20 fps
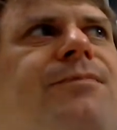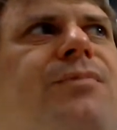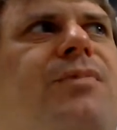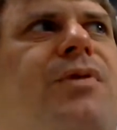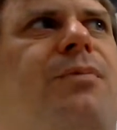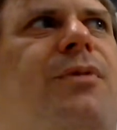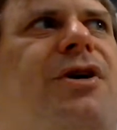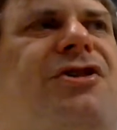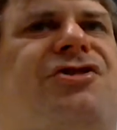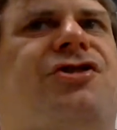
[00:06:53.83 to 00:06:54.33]

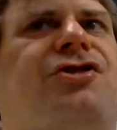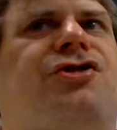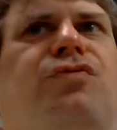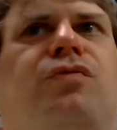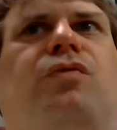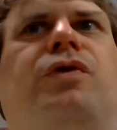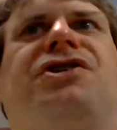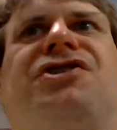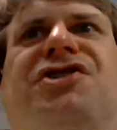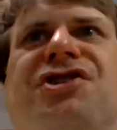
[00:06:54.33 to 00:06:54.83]
the message,
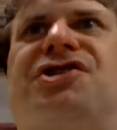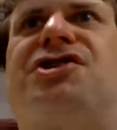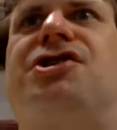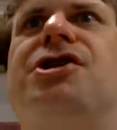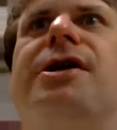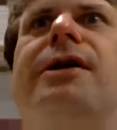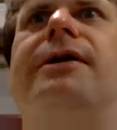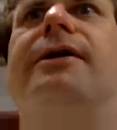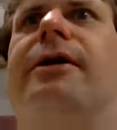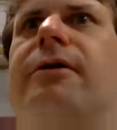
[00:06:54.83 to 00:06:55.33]
"We
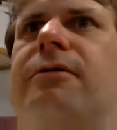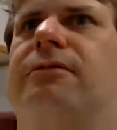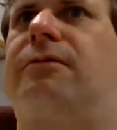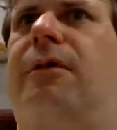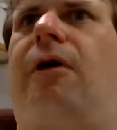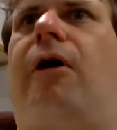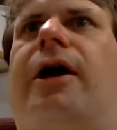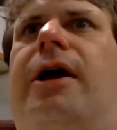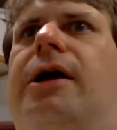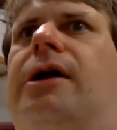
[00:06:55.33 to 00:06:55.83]
succeeded at
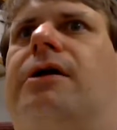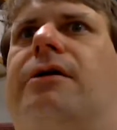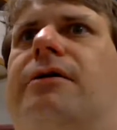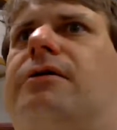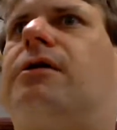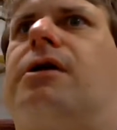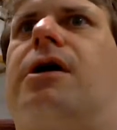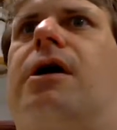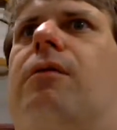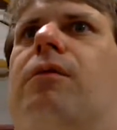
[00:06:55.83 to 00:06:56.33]
logging
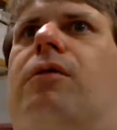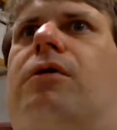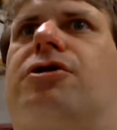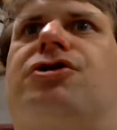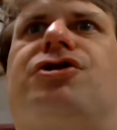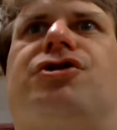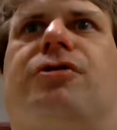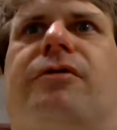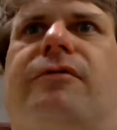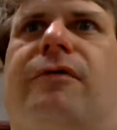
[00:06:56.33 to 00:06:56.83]
into the
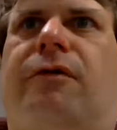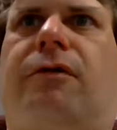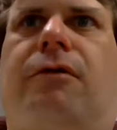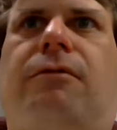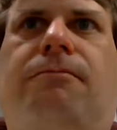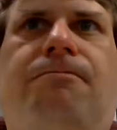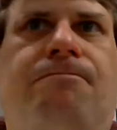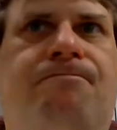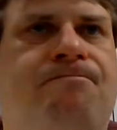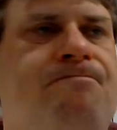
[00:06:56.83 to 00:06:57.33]
network server."
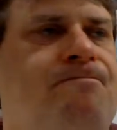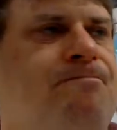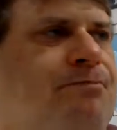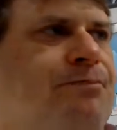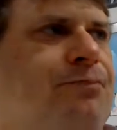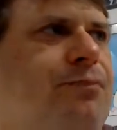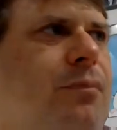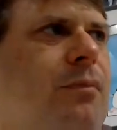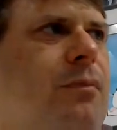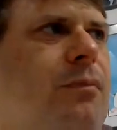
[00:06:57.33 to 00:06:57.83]

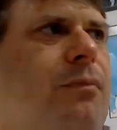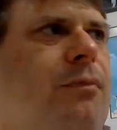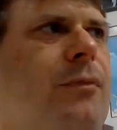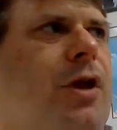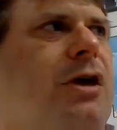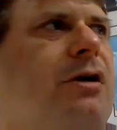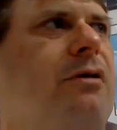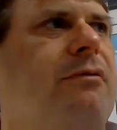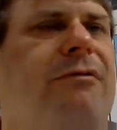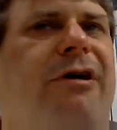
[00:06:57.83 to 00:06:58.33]

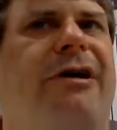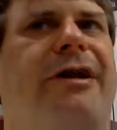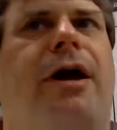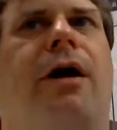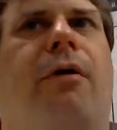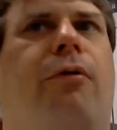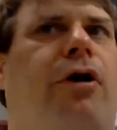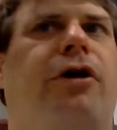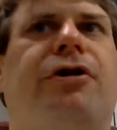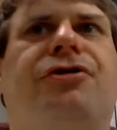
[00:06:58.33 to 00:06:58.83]
Right
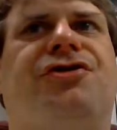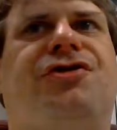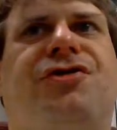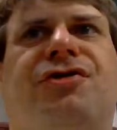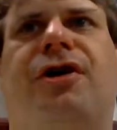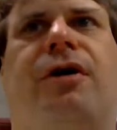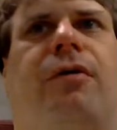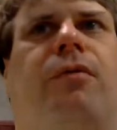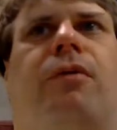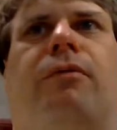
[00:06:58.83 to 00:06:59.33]
now we're not
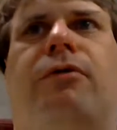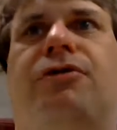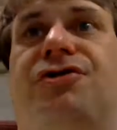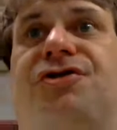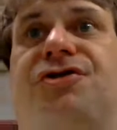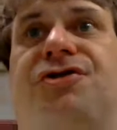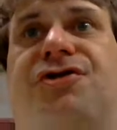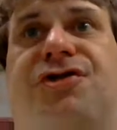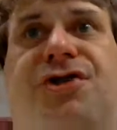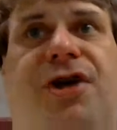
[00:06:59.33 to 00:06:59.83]
using network, we're
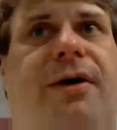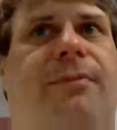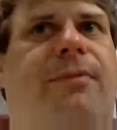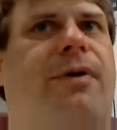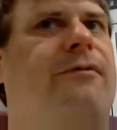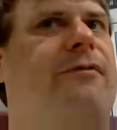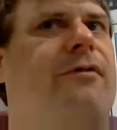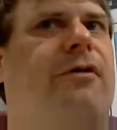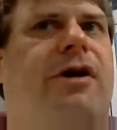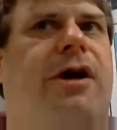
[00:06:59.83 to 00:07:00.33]
using
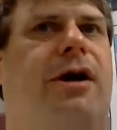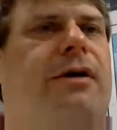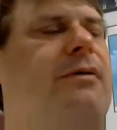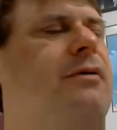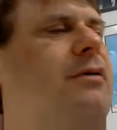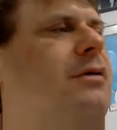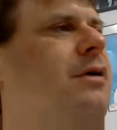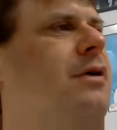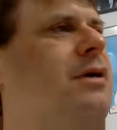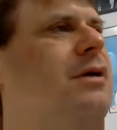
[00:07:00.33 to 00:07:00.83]
Samba. I'm very
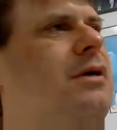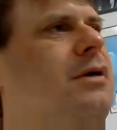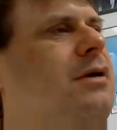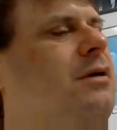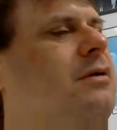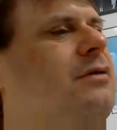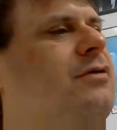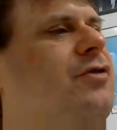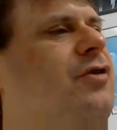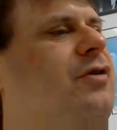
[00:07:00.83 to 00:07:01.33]
happy.
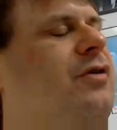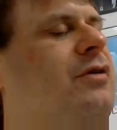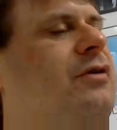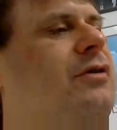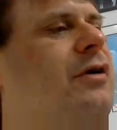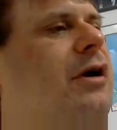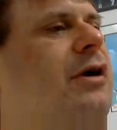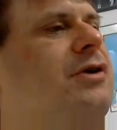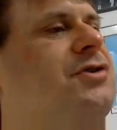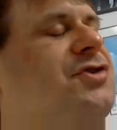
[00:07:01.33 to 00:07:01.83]

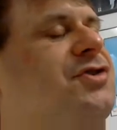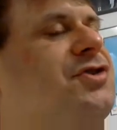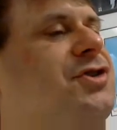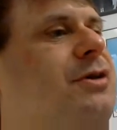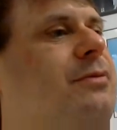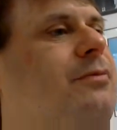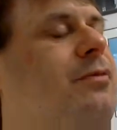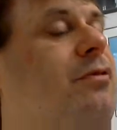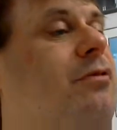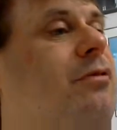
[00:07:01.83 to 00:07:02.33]
The guys at
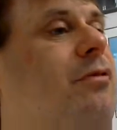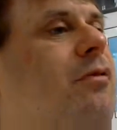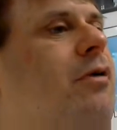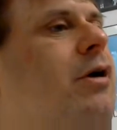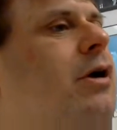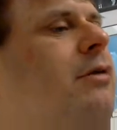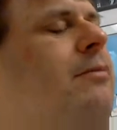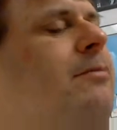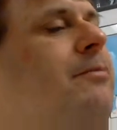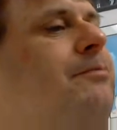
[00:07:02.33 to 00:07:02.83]
Samba are
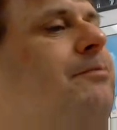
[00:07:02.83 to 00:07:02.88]
great.